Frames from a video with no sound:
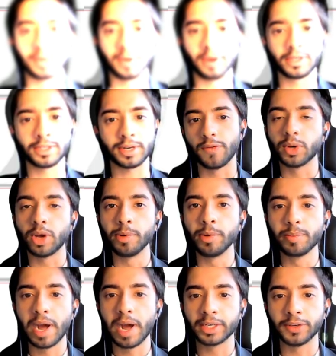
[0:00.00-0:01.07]
Okay, so
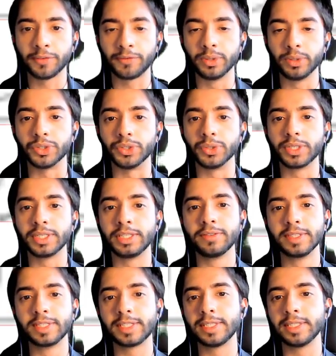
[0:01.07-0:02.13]
coming back to Fusion, you can
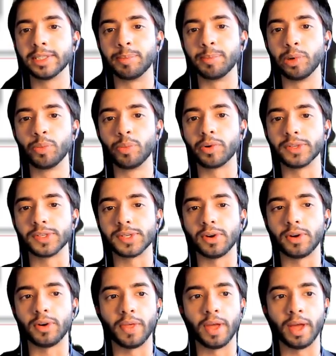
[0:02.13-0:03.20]
even see in the blueprints
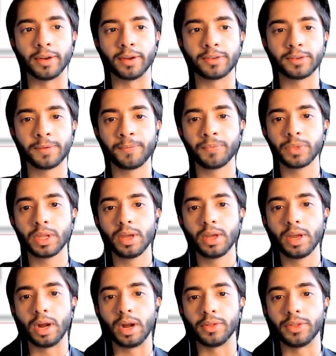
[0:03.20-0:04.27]
here that
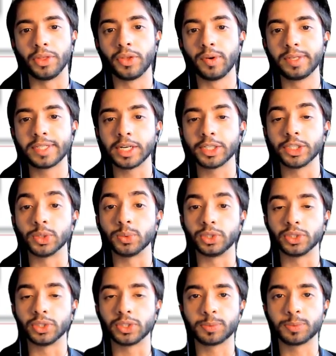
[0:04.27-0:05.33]
the three sections we
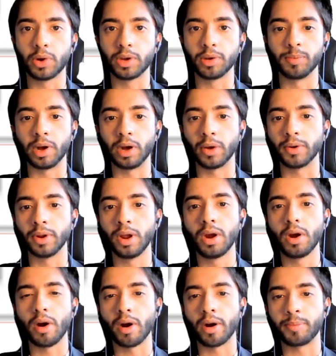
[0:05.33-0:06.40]
just spoke about
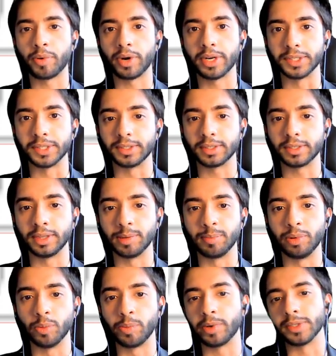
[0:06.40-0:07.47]
are present in the
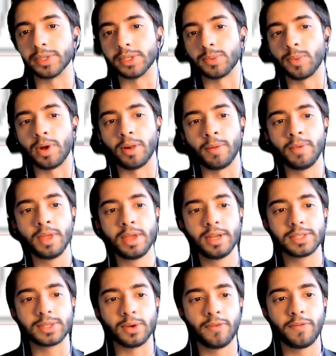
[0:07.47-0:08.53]
blueprints as well.
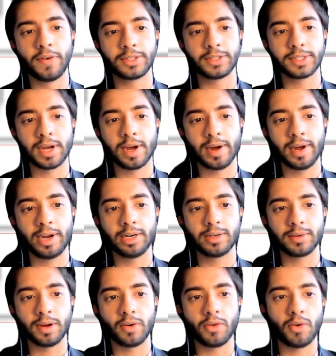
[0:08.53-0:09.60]
So if I just
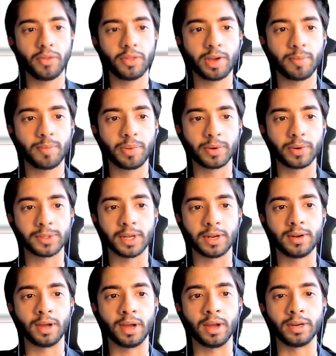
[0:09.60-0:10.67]
hide all the components
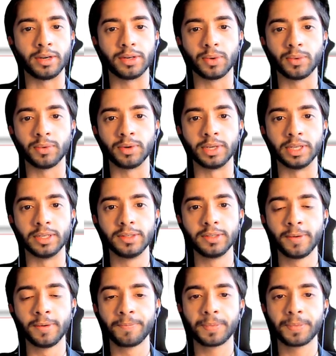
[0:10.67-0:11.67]
that I don't need,